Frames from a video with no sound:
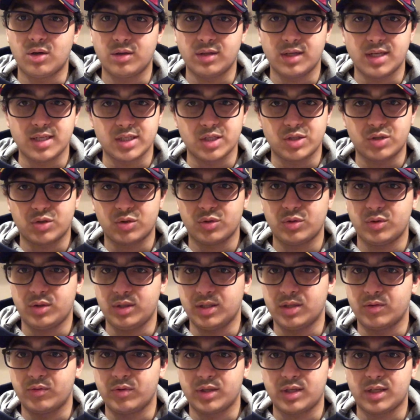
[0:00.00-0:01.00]
is it
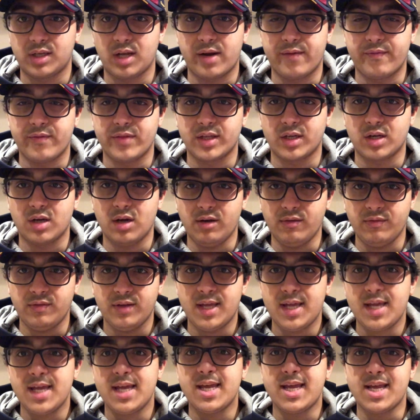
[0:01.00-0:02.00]
true, everything off?
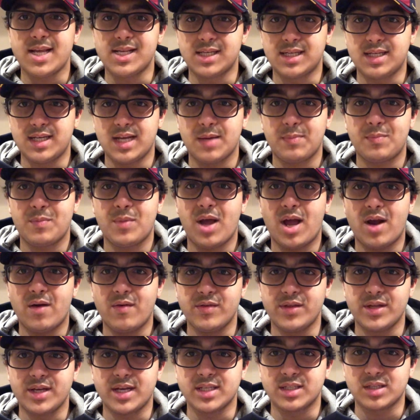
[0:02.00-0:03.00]
He said, yep,
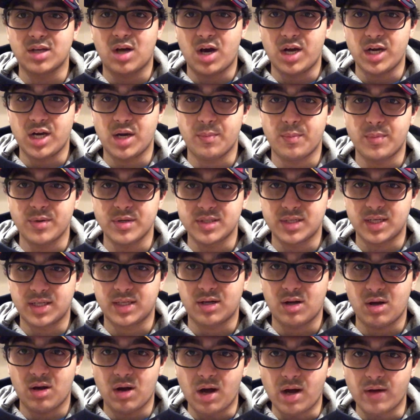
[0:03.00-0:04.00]
everything is 100%
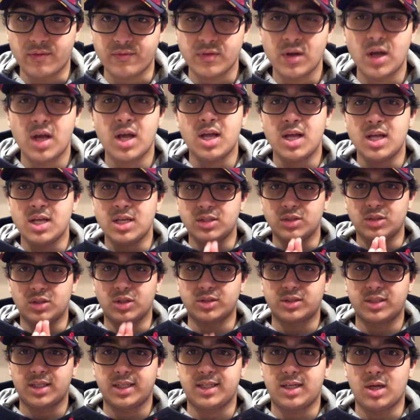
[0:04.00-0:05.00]
off. So it looks
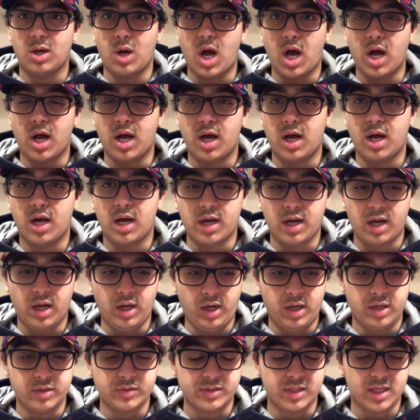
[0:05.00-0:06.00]
like
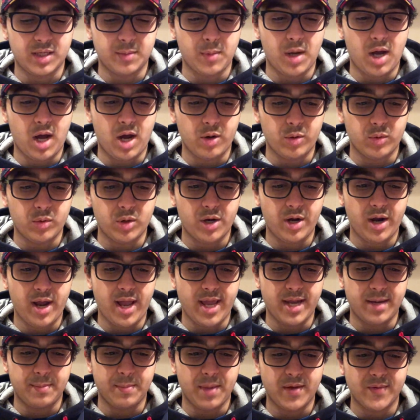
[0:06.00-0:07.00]
Jose Arwa
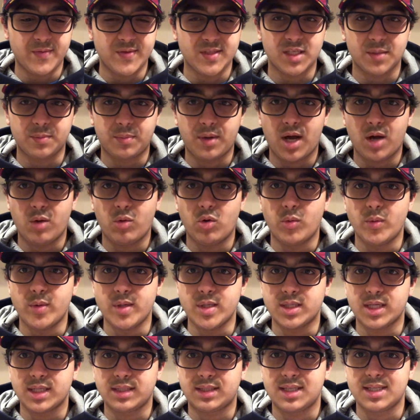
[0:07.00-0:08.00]
and Memphis Depay will be
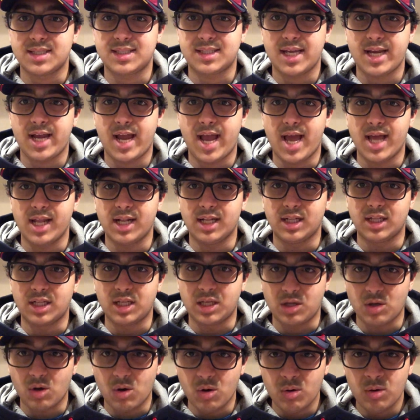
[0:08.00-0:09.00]
set to stay at
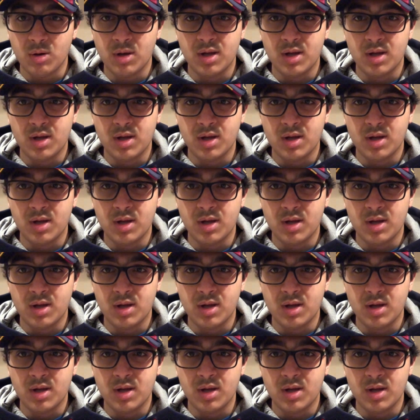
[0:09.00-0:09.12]
Lyon.